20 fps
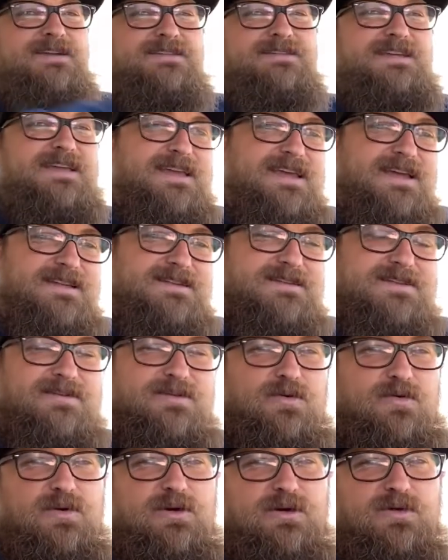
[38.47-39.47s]
to get to
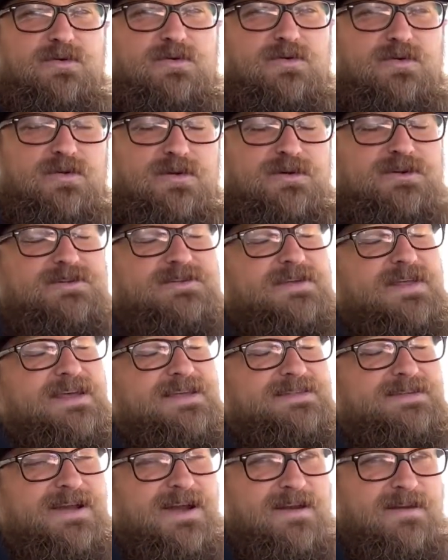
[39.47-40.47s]
the oil cooler, so
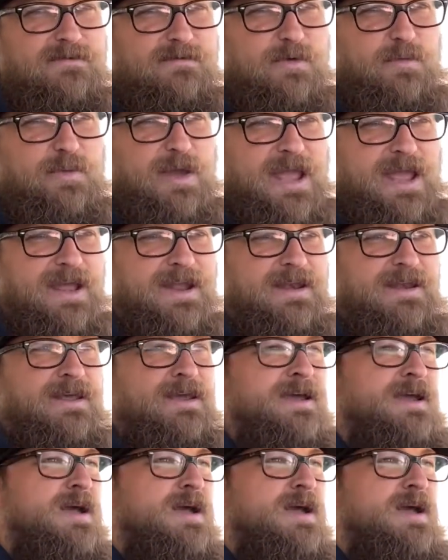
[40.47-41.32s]
that's kind of a pain.